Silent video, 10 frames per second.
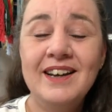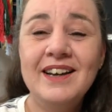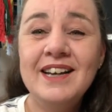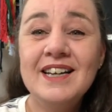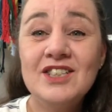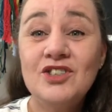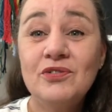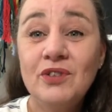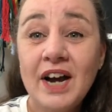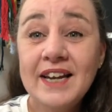It's
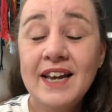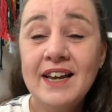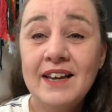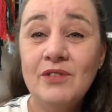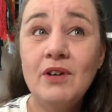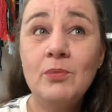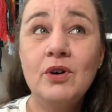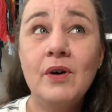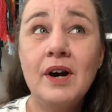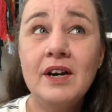Friday,
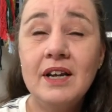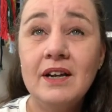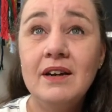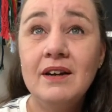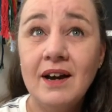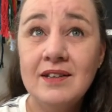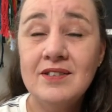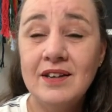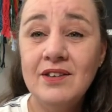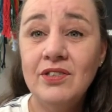February
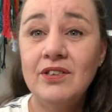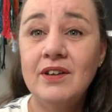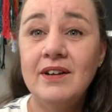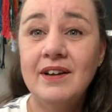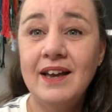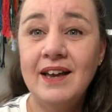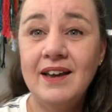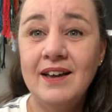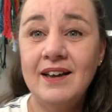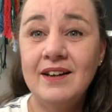19th
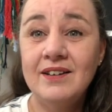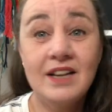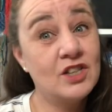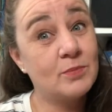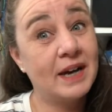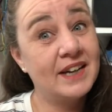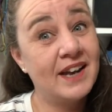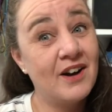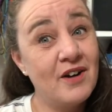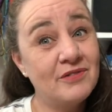and it's my day
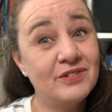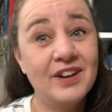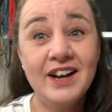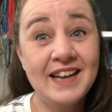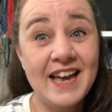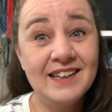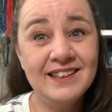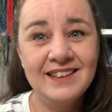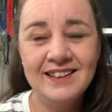off again.